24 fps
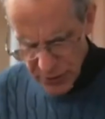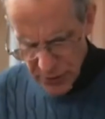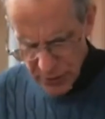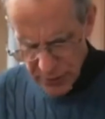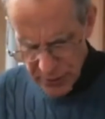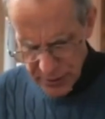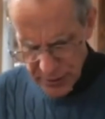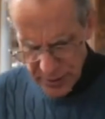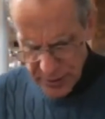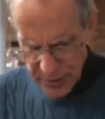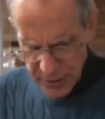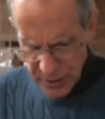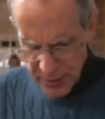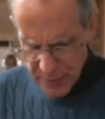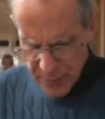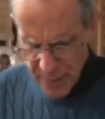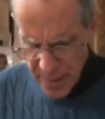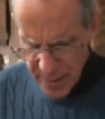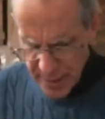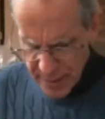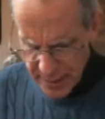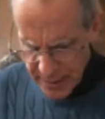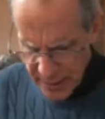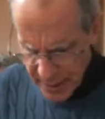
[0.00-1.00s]
songs to just
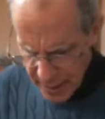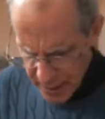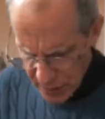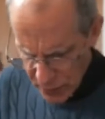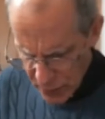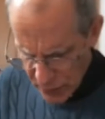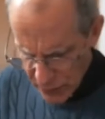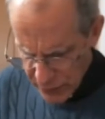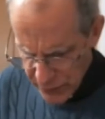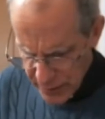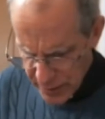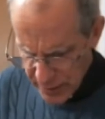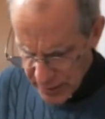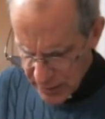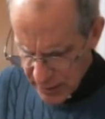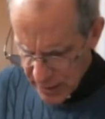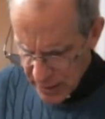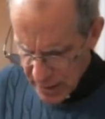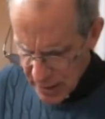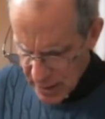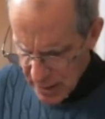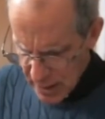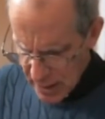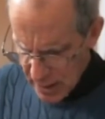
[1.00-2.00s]
meditate on
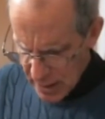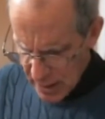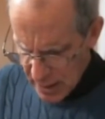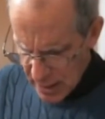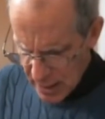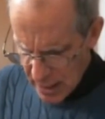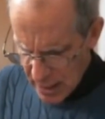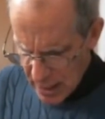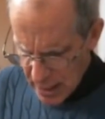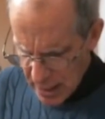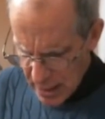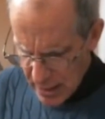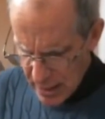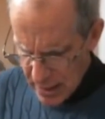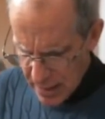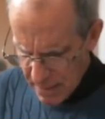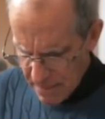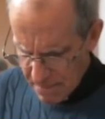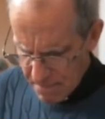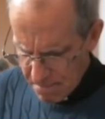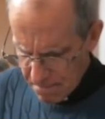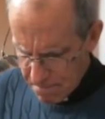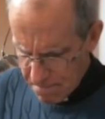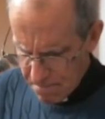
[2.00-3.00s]
this.
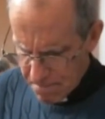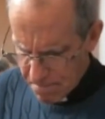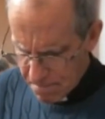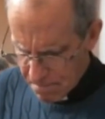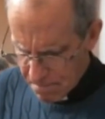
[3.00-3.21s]
And